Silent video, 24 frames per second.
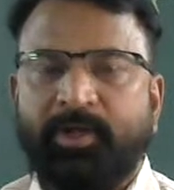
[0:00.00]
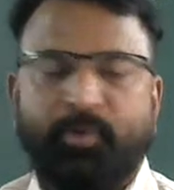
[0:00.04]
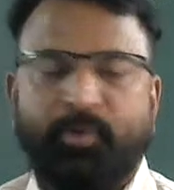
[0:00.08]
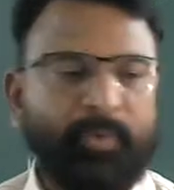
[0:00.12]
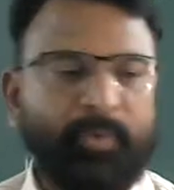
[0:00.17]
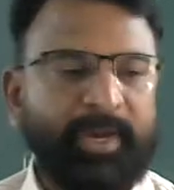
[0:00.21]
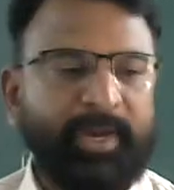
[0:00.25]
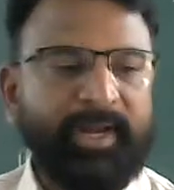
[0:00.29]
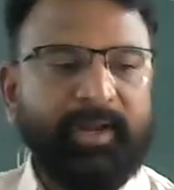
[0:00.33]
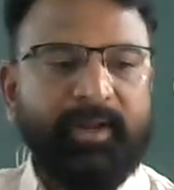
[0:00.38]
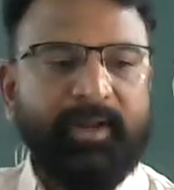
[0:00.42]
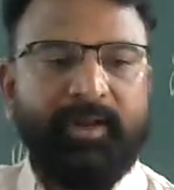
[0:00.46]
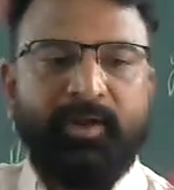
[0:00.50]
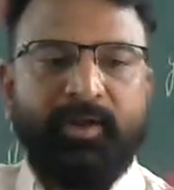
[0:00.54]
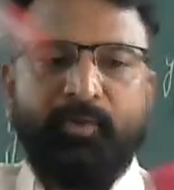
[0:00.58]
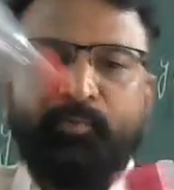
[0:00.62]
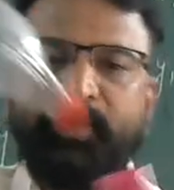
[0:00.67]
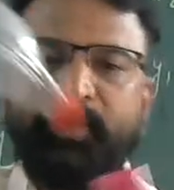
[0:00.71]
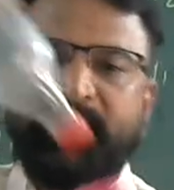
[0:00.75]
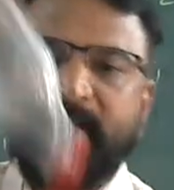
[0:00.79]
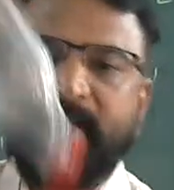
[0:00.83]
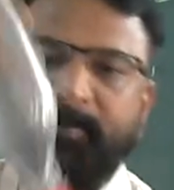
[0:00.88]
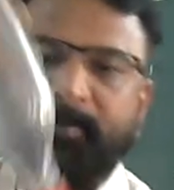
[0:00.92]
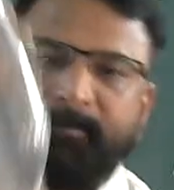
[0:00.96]
When
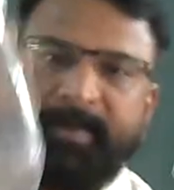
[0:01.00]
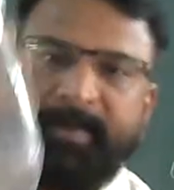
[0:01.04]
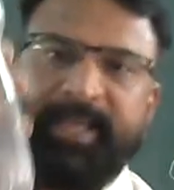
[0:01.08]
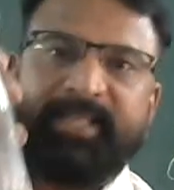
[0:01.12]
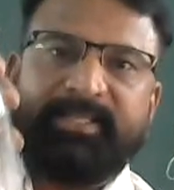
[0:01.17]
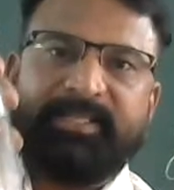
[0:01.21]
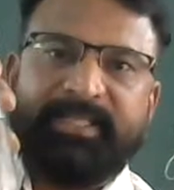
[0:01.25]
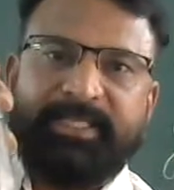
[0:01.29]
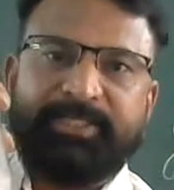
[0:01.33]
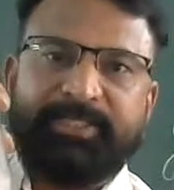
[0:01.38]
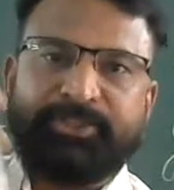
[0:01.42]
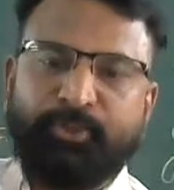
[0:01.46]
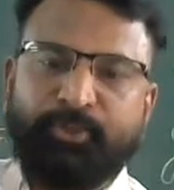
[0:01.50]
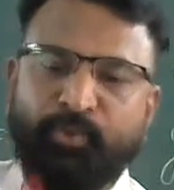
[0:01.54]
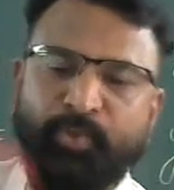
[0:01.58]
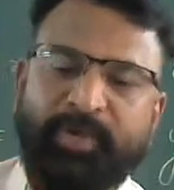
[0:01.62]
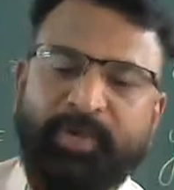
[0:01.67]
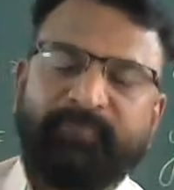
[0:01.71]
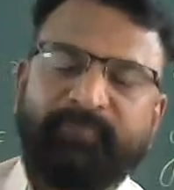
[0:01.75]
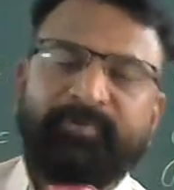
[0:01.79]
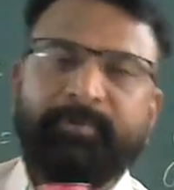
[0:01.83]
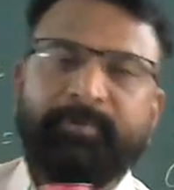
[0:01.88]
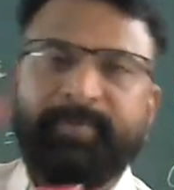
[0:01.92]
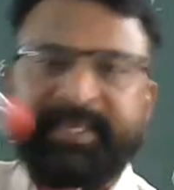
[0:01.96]
we combine these two,
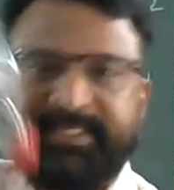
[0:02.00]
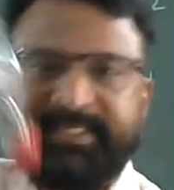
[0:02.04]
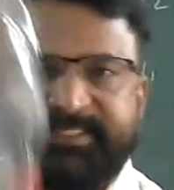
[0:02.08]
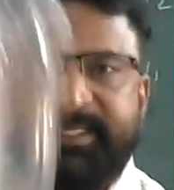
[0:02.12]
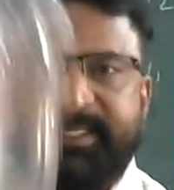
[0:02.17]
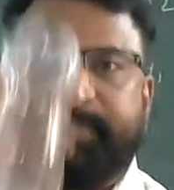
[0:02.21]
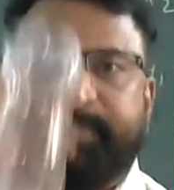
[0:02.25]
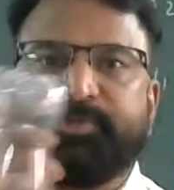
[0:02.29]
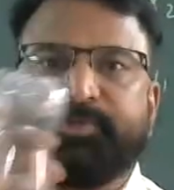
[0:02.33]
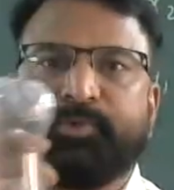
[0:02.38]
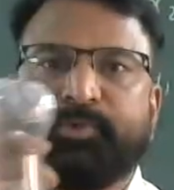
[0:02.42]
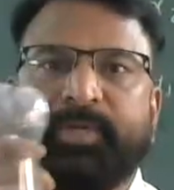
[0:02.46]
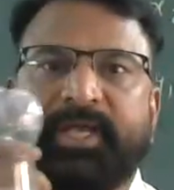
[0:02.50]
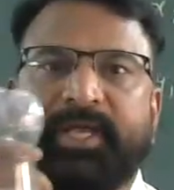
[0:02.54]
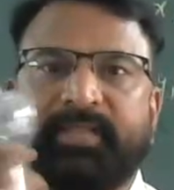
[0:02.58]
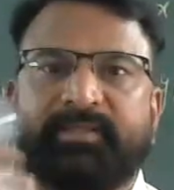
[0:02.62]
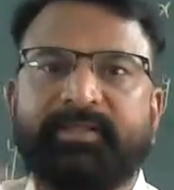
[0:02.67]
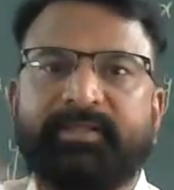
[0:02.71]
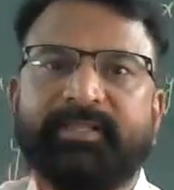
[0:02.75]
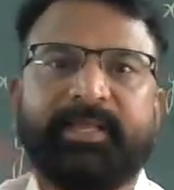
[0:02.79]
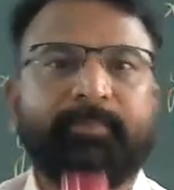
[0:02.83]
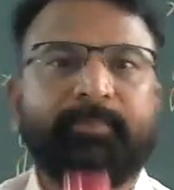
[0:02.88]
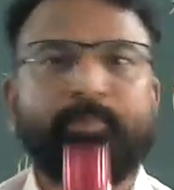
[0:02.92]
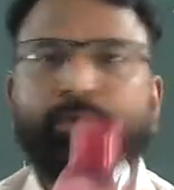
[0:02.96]
when we mix them
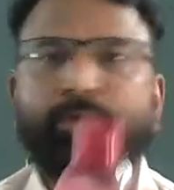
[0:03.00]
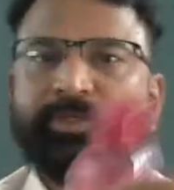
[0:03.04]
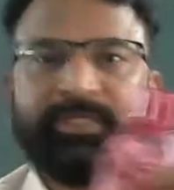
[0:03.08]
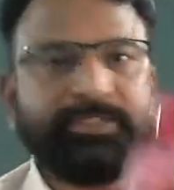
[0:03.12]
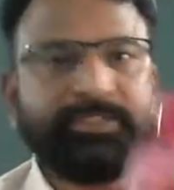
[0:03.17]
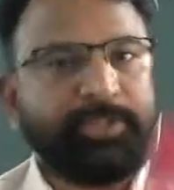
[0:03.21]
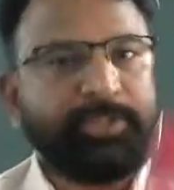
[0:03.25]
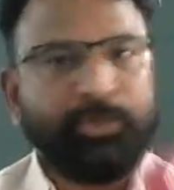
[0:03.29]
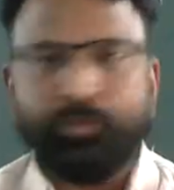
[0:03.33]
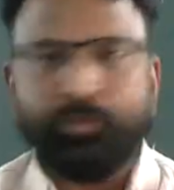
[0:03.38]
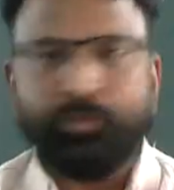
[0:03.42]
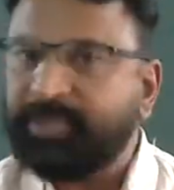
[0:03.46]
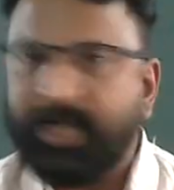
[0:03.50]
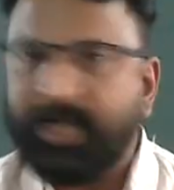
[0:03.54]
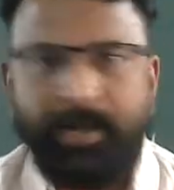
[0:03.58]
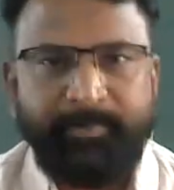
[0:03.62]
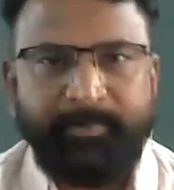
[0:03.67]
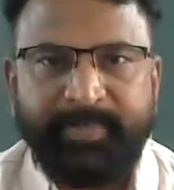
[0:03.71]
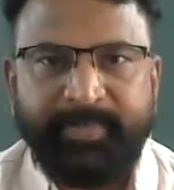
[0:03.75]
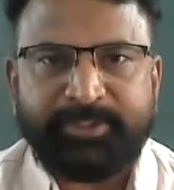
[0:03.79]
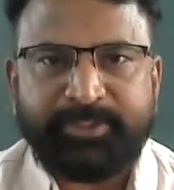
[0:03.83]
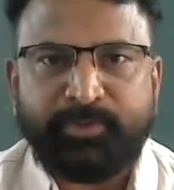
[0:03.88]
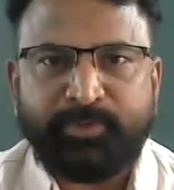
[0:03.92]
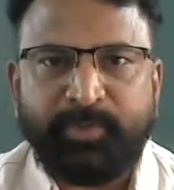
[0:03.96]
together, then both the solution are
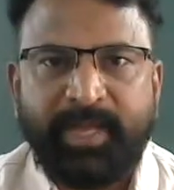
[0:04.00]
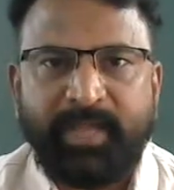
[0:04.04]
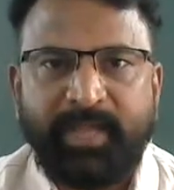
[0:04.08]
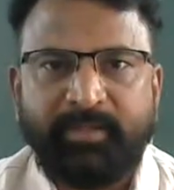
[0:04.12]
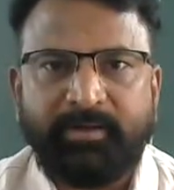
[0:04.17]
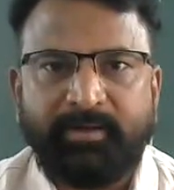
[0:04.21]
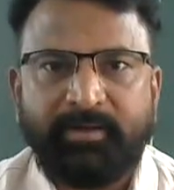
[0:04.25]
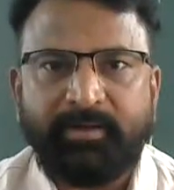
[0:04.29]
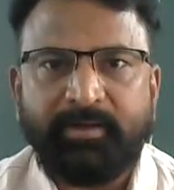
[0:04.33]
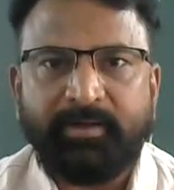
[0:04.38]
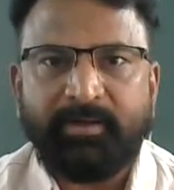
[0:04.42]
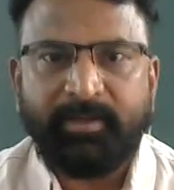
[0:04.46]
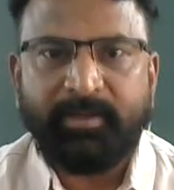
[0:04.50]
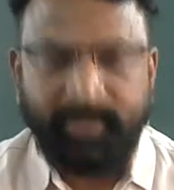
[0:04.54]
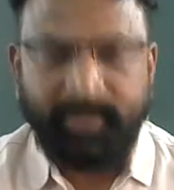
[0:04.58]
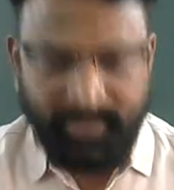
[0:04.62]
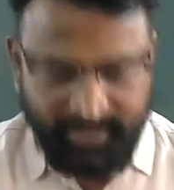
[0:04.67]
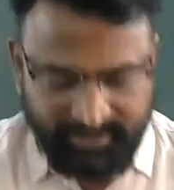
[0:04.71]
mixed together.